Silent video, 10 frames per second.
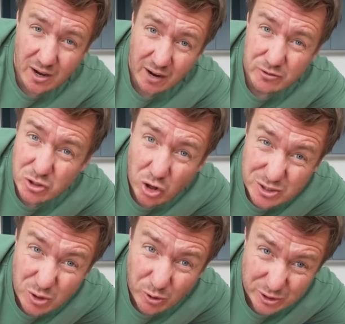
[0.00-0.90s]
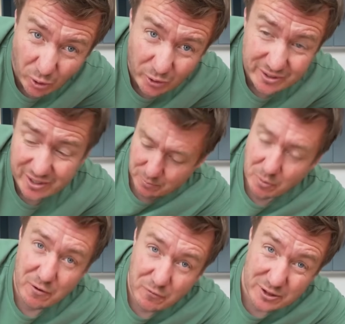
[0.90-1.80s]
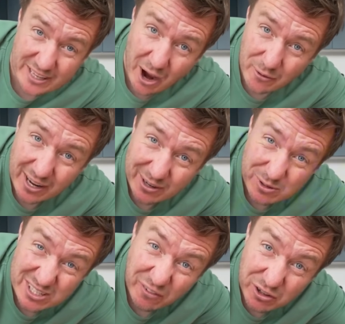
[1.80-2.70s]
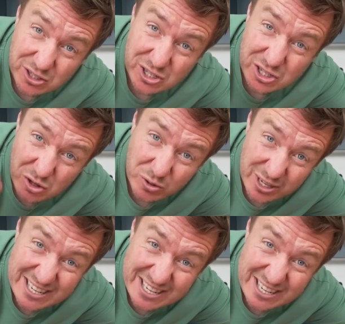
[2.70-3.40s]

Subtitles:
I've just got socks on, put my foot down, and it was as if I just stood on a